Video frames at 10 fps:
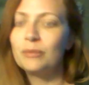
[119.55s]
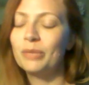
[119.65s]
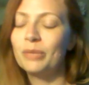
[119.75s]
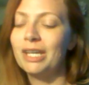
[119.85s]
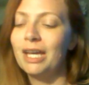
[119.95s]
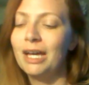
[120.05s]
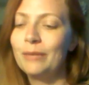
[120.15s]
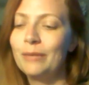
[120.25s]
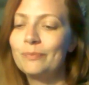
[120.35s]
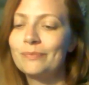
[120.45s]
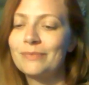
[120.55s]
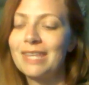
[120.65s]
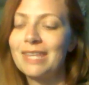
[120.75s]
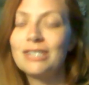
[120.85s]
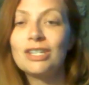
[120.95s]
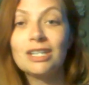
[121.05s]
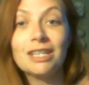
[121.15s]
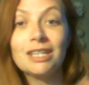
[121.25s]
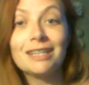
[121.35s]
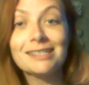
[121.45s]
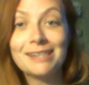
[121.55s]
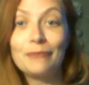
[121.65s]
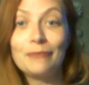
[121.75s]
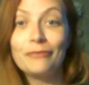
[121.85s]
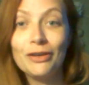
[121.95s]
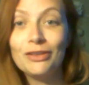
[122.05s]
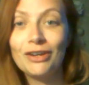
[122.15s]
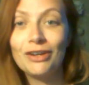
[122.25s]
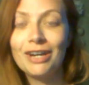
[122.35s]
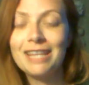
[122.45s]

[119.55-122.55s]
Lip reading: But they took it like a step further and they